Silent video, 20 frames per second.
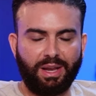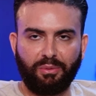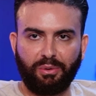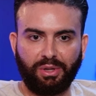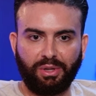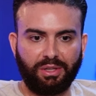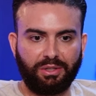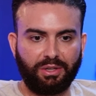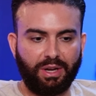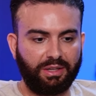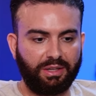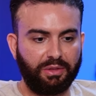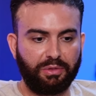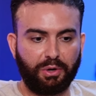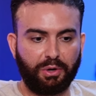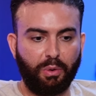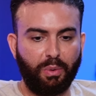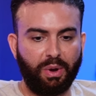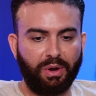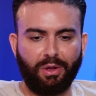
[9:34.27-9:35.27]
really like to
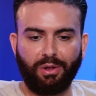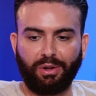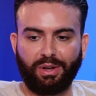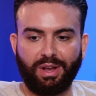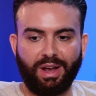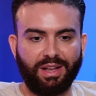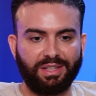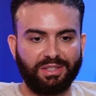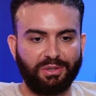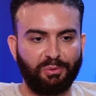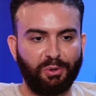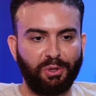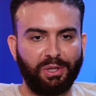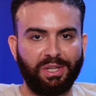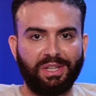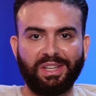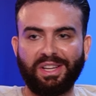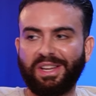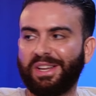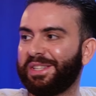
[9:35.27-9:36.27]
throw in all kinds of
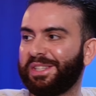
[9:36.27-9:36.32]
really